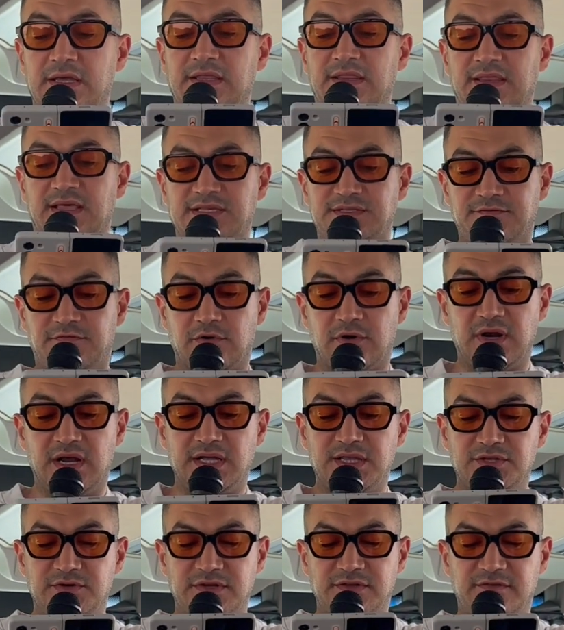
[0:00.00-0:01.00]
That's
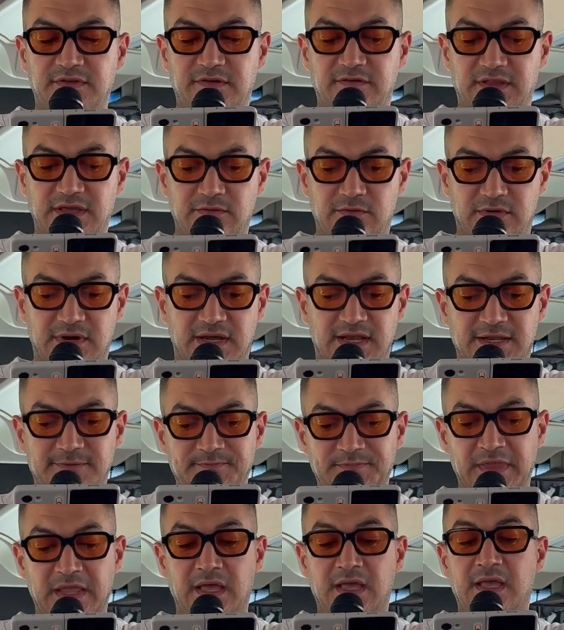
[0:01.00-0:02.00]

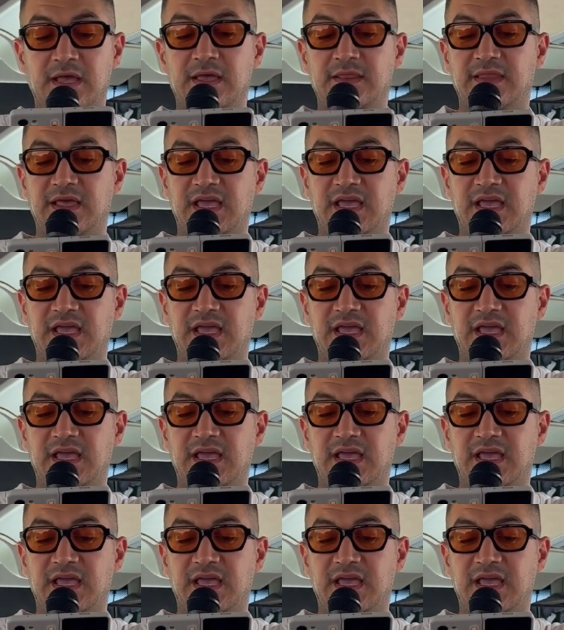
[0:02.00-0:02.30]
451.